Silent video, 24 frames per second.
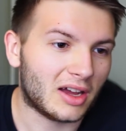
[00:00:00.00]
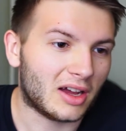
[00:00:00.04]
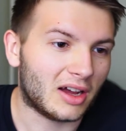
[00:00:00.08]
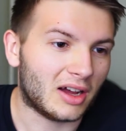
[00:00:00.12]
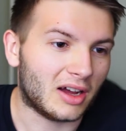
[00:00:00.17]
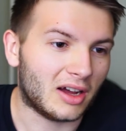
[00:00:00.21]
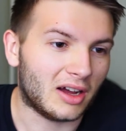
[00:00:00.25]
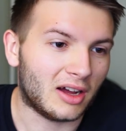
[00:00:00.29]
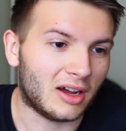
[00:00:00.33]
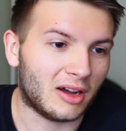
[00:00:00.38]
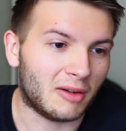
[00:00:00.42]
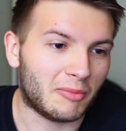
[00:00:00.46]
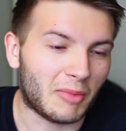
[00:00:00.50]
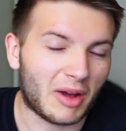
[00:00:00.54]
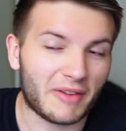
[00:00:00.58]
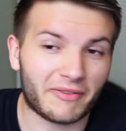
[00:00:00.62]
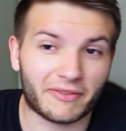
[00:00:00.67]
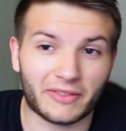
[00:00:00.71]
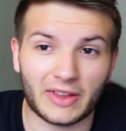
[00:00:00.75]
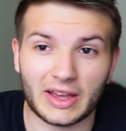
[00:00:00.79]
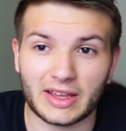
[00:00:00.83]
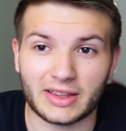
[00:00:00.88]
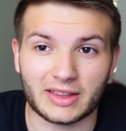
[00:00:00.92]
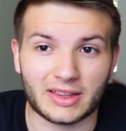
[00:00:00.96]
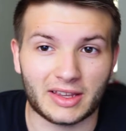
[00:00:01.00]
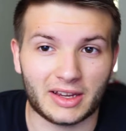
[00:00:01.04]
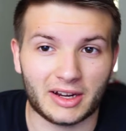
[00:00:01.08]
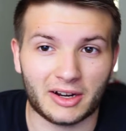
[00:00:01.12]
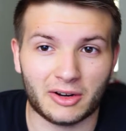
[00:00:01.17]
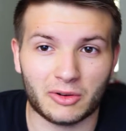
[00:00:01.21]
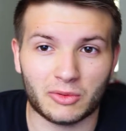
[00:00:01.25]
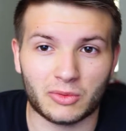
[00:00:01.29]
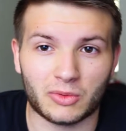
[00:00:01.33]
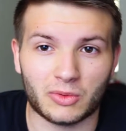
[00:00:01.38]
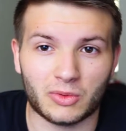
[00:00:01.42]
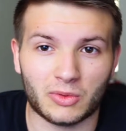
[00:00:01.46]
My flight
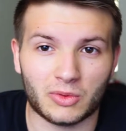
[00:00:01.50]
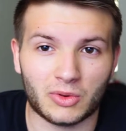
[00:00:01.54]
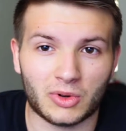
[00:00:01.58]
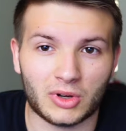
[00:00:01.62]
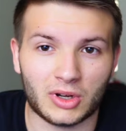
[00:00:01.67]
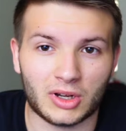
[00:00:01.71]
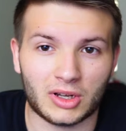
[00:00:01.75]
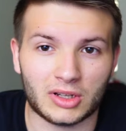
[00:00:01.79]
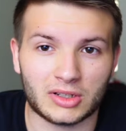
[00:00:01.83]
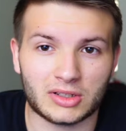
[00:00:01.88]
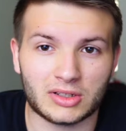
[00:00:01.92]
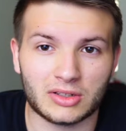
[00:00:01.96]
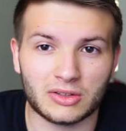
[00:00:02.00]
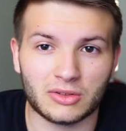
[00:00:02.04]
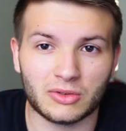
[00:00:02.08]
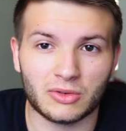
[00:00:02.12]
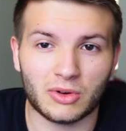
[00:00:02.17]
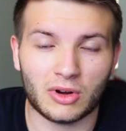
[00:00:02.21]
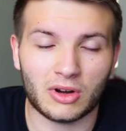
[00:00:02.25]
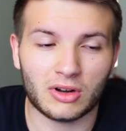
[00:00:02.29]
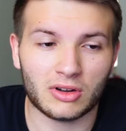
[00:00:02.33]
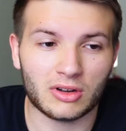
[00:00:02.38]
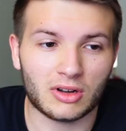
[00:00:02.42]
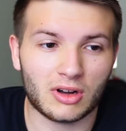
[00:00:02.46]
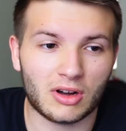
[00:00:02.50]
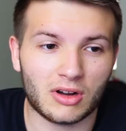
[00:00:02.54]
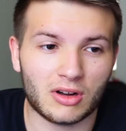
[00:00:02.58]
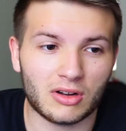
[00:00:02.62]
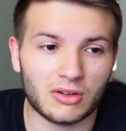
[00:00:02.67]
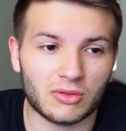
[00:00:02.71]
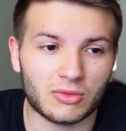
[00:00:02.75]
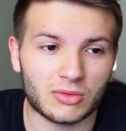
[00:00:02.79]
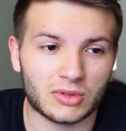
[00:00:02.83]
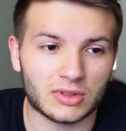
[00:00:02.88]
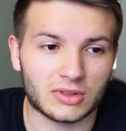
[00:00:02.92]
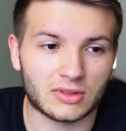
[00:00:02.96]
there to Hong
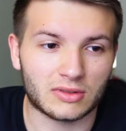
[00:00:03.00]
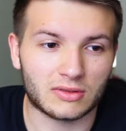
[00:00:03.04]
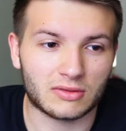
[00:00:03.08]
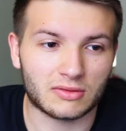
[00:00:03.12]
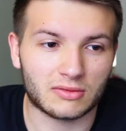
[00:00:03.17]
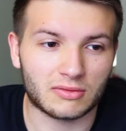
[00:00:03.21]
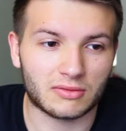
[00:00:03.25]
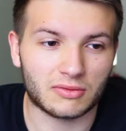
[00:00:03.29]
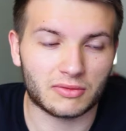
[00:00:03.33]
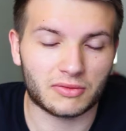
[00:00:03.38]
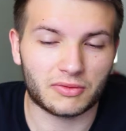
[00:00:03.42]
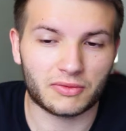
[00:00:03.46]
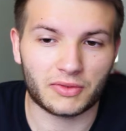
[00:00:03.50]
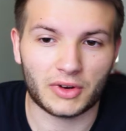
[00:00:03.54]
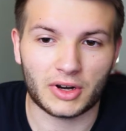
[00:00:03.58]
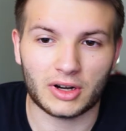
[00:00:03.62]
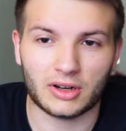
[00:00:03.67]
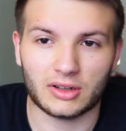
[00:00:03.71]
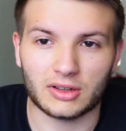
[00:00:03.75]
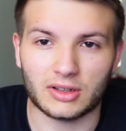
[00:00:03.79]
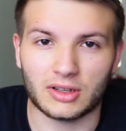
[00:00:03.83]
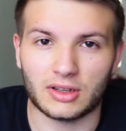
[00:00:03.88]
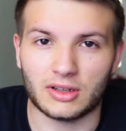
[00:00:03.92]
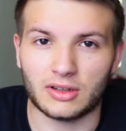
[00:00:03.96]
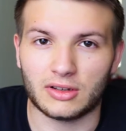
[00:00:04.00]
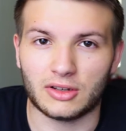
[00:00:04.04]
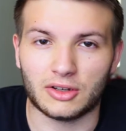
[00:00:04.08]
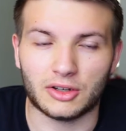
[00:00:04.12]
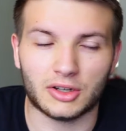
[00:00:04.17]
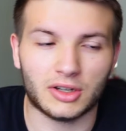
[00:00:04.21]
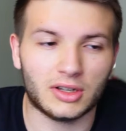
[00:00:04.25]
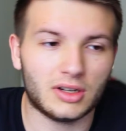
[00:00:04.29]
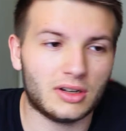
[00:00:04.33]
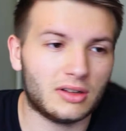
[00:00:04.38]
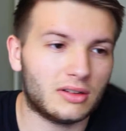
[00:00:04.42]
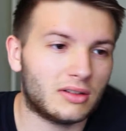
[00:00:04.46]
Kong was fairly
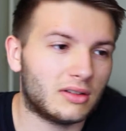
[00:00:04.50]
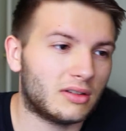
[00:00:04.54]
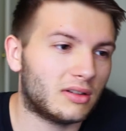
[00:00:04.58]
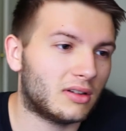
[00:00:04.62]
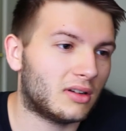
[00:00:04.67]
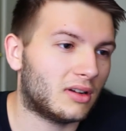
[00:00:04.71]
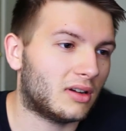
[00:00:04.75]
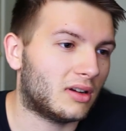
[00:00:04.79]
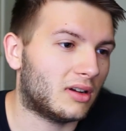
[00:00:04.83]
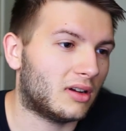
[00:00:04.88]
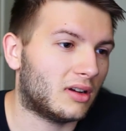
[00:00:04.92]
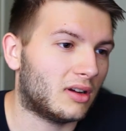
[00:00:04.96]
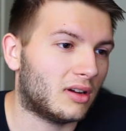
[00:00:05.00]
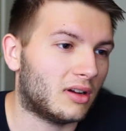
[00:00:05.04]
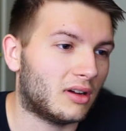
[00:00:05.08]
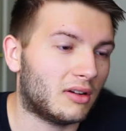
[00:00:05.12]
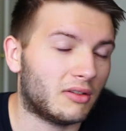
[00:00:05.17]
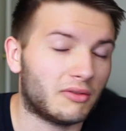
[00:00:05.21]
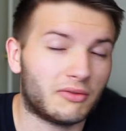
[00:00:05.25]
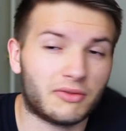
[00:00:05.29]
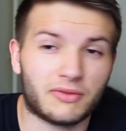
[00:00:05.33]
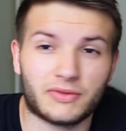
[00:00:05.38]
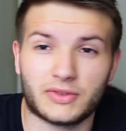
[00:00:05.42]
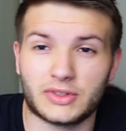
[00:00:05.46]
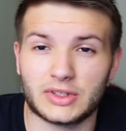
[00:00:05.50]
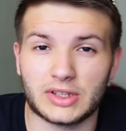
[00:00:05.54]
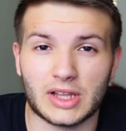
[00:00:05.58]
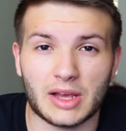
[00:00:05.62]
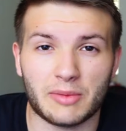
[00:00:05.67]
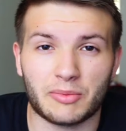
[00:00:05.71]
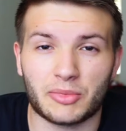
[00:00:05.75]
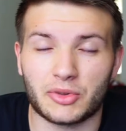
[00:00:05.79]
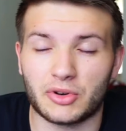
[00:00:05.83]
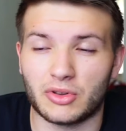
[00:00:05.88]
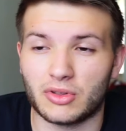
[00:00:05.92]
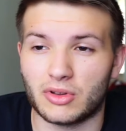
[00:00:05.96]
good.
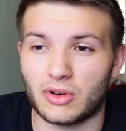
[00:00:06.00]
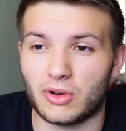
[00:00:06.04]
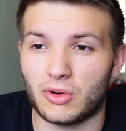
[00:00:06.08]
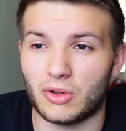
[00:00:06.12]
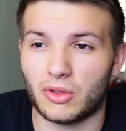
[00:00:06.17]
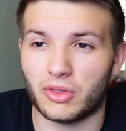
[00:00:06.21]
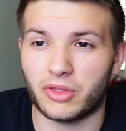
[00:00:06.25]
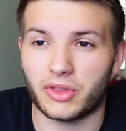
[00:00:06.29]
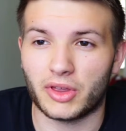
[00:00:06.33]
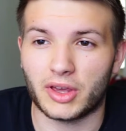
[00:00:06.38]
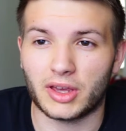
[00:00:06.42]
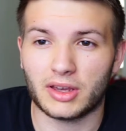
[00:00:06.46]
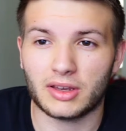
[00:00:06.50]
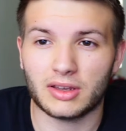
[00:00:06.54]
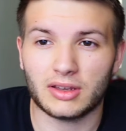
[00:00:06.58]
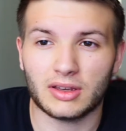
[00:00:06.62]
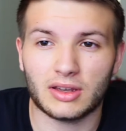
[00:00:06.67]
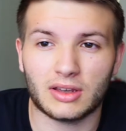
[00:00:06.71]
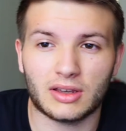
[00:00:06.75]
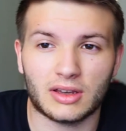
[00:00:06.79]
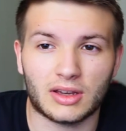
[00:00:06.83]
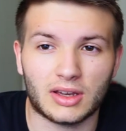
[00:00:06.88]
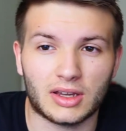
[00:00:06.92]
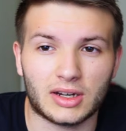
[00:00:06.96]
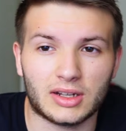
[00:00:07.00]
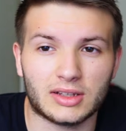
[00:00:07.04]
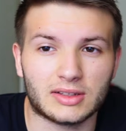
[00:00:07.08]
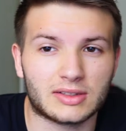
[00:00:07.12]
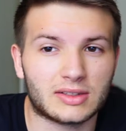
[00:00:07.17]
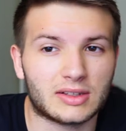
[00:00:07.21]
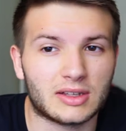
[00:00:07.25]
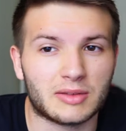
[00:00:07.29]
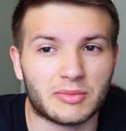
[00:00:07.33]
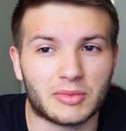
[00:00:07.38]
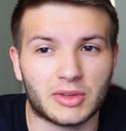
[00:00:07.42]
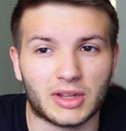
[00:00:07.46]
Slept through the whole thing. I didn't
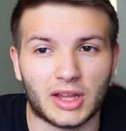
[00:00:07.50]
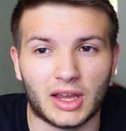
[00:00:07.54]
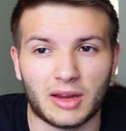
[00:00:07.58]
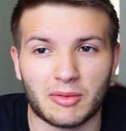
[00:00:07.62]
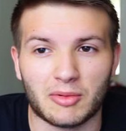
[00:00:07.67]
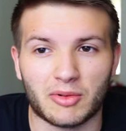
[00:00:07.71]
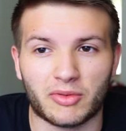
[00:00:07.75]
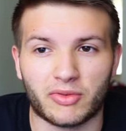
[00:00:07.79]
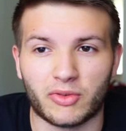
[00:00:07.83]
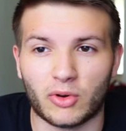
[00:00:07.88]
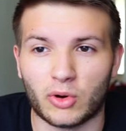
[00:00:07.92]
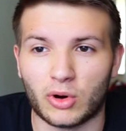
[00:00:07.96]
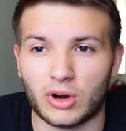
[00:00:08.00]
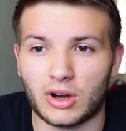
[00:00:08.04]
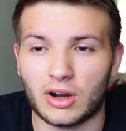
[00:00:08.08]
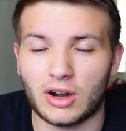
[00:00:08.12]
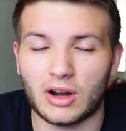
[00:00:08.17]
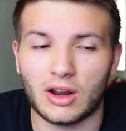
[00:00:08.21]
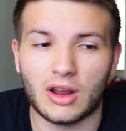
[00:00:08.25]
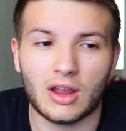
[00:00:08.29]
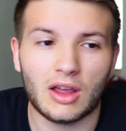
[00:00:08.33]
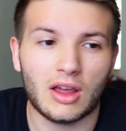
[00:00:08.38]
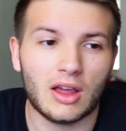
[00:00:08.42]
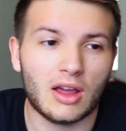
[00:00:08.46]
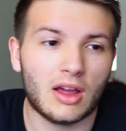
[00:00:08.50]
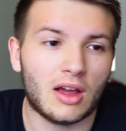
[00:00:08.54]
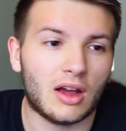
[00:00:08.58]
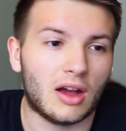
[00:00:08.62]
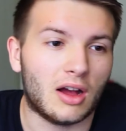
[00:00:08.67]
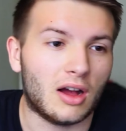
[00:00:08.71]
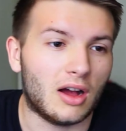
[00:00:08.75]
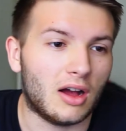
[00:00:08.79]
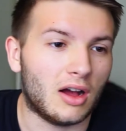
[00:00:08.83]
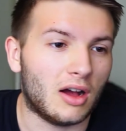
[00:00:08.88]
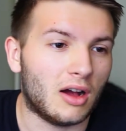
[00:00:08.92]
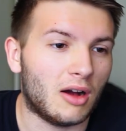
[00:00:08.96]
sleep the night before.
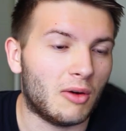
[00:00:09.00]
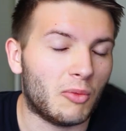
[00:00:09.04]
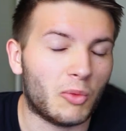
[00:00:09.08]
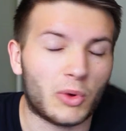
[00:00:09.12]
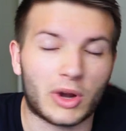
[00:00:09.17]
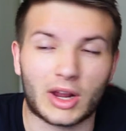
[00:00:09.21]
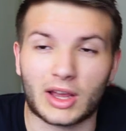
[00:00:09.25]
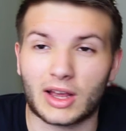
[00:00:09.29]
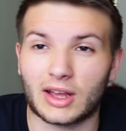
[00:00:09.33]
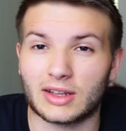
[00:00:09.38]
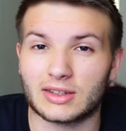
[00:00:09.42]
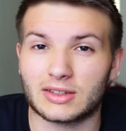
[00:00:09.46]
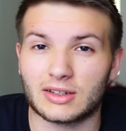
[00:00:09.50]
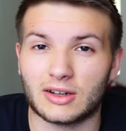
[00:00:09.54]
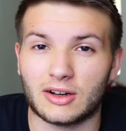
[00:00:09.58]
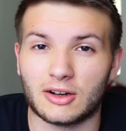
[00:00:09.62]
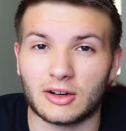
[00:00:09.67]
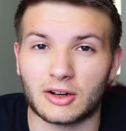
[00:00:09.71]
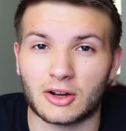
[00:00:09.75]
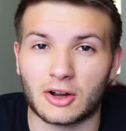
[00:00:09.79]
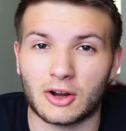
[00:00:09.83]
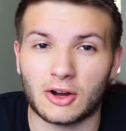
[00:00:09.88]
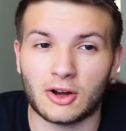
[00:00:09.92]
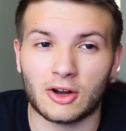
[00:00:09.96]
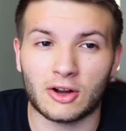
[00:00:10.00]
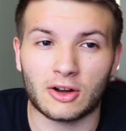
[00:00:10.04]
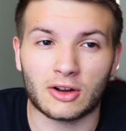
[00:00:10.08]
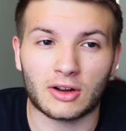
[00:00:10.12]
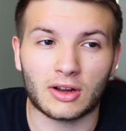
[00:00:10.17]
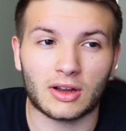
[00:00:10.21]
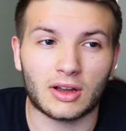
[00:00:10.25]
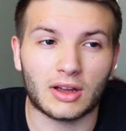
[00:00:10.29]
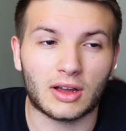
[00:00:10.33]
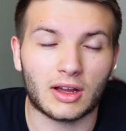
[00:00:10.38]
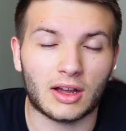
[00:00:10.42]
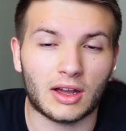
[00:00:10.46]
When I got to Hong
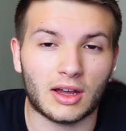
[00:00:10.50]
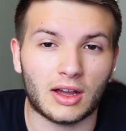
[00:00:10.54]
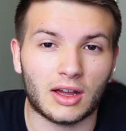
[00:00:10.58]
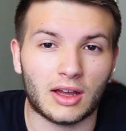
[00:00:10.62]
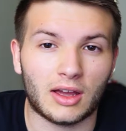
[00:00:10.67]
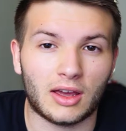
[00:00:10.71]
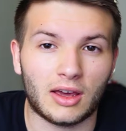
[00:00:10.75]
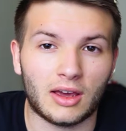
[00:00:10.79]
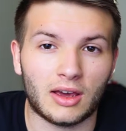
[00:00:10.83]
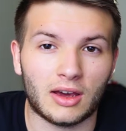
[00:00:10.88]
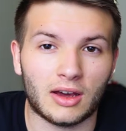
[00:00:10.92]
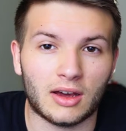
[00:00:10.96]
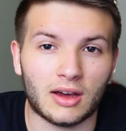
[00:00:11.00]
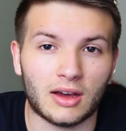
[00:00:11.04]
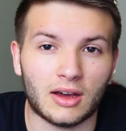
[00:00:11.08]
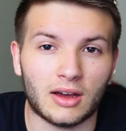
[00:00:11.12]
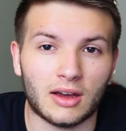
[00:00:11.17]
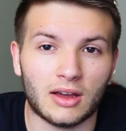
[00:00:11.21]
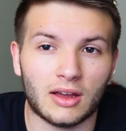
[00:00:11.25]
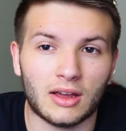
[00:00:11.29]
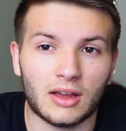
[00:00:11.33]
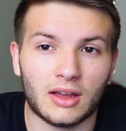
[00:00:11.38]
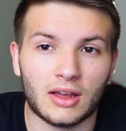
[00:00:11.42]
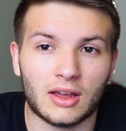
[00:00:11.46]
Kong, I